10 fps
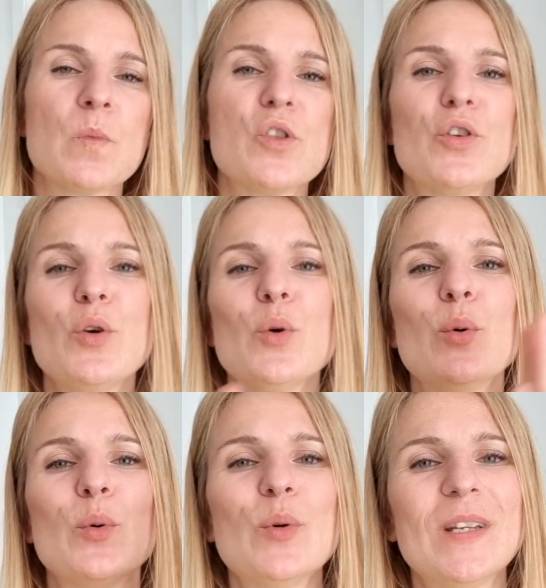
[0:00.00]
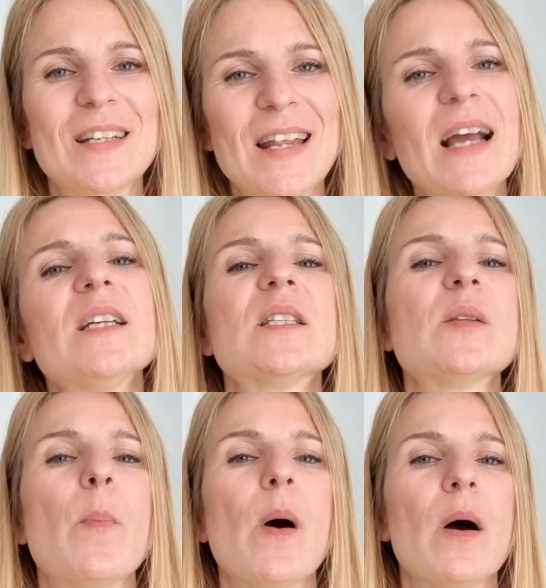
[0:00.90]
to the
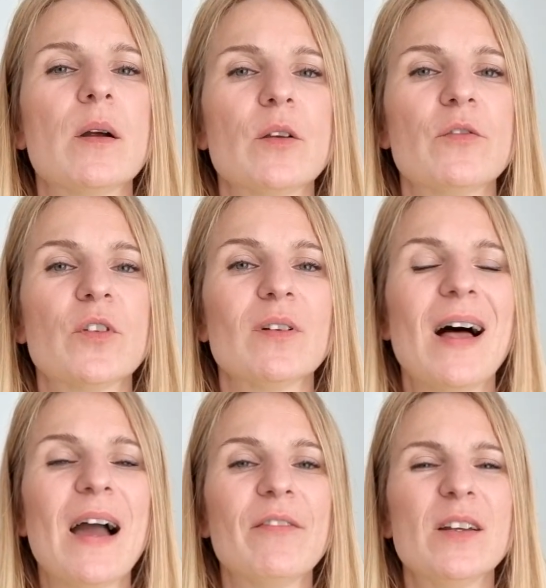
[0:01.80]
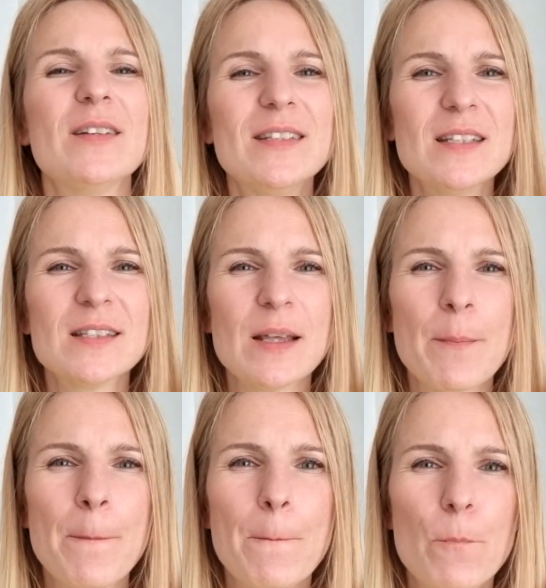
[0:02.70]
next part of your life. And this is
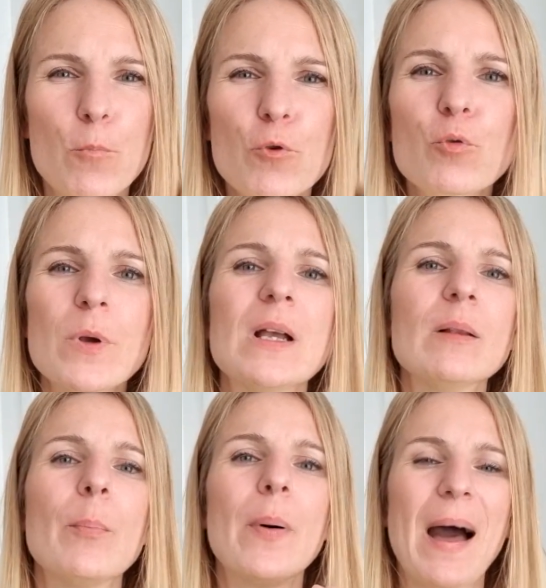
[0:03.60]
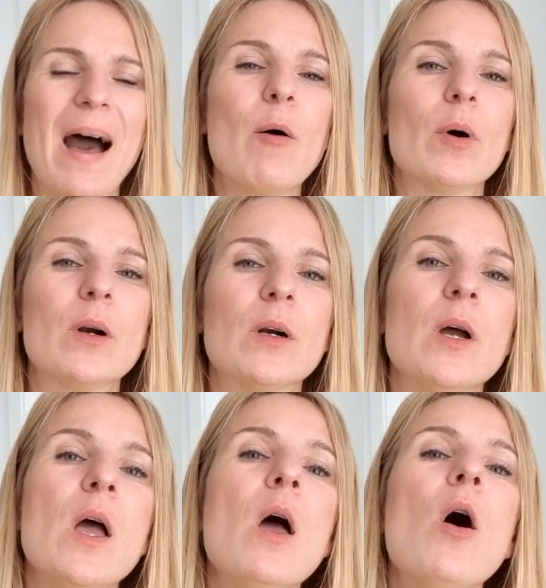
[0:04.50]
the real power
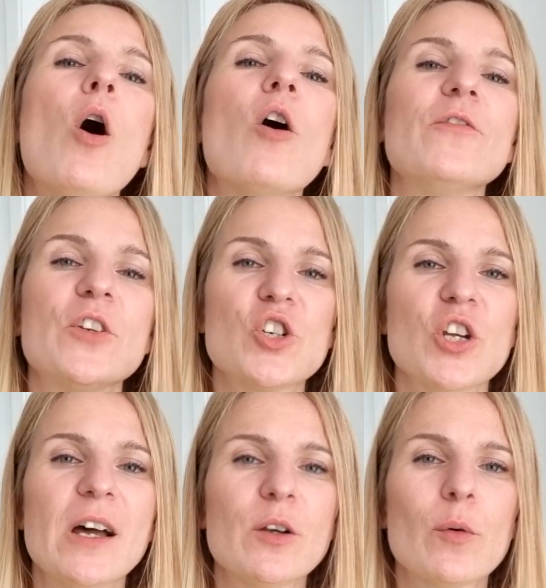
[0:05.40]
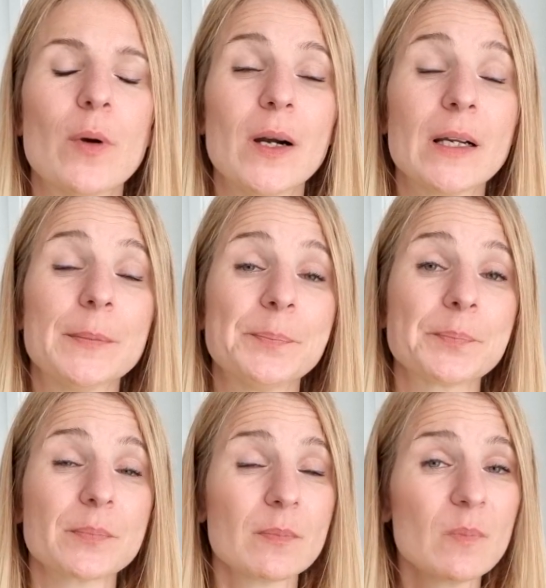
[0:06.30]
of the shadow work
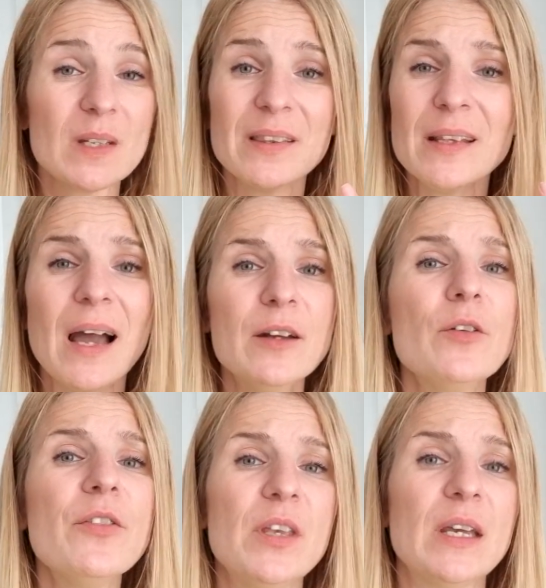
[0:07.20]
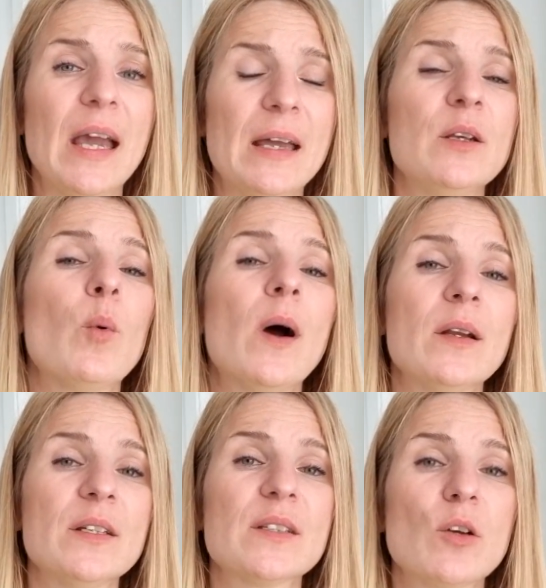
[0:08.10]
But I don't think anyone
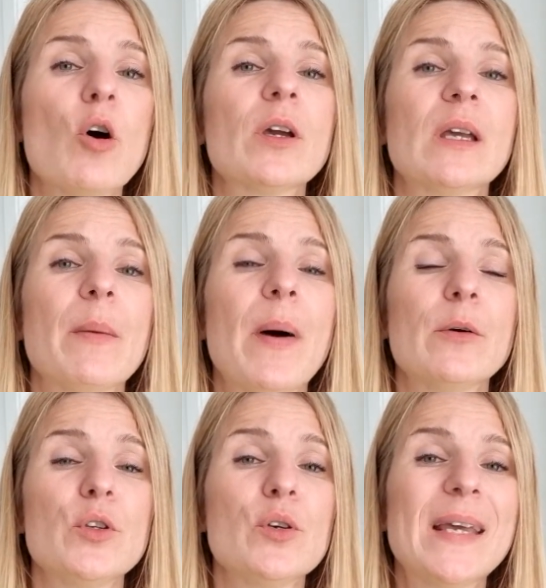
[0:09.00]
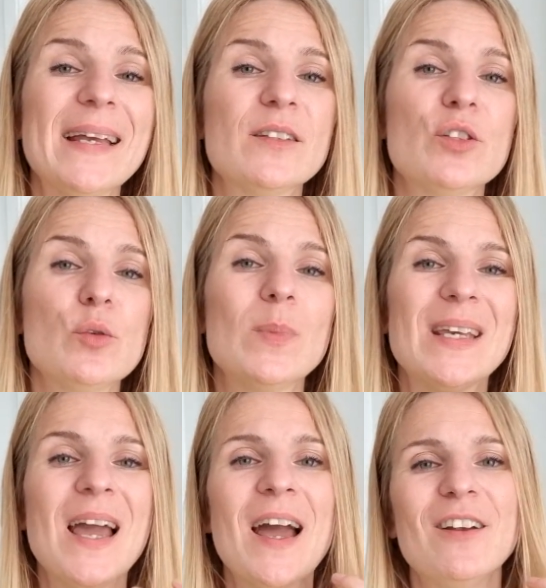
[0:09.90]
is talking about. You get to
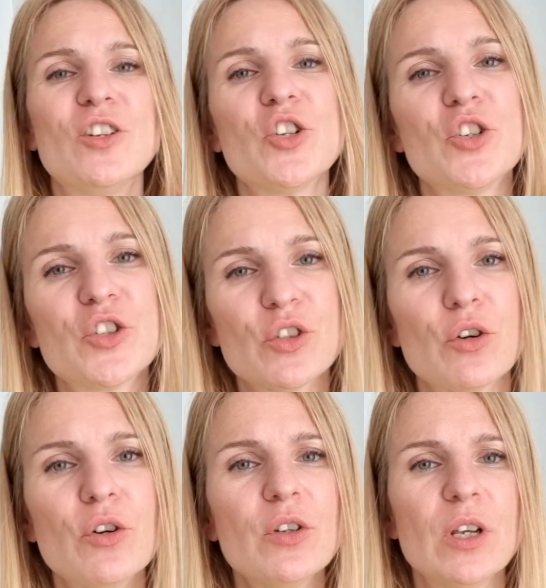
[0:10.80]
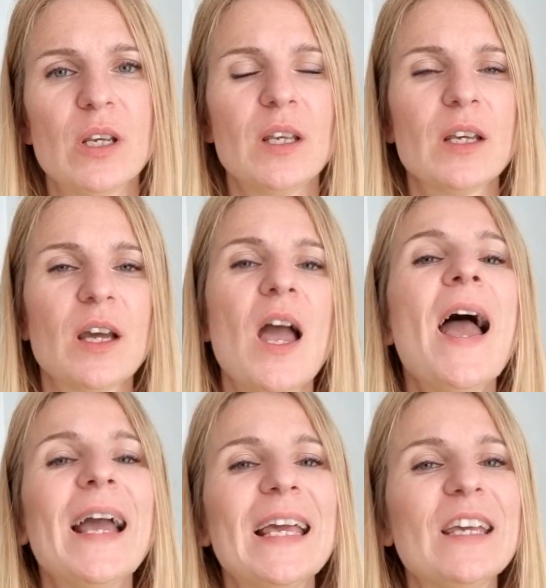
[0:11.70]
be discerning
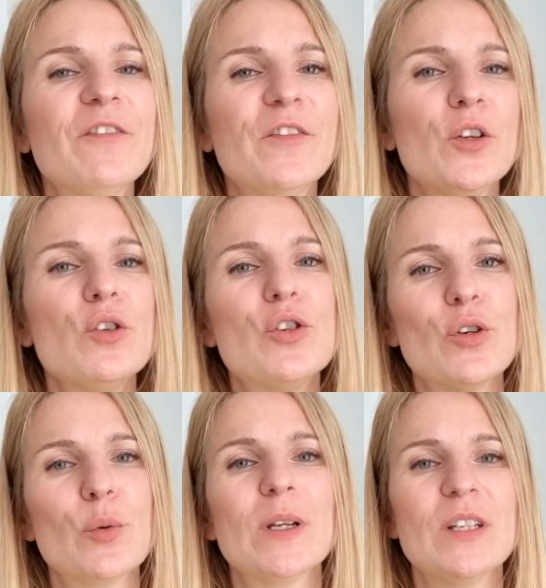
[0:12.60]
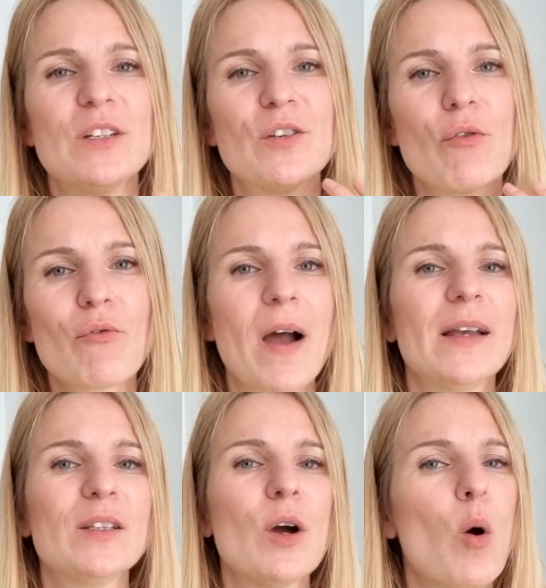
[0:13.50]
if you do it in the
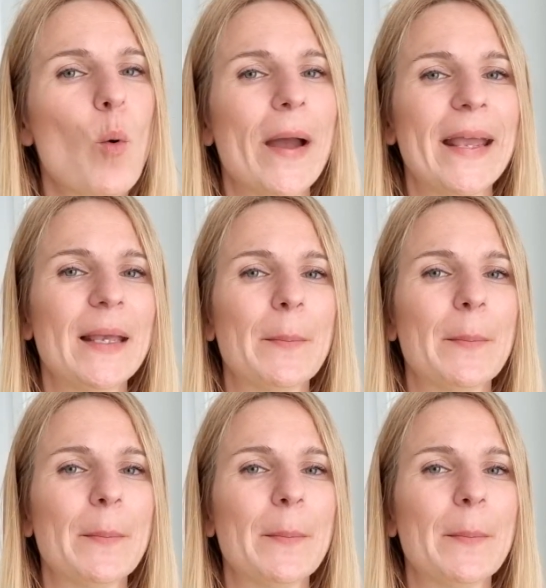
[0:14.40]
right way.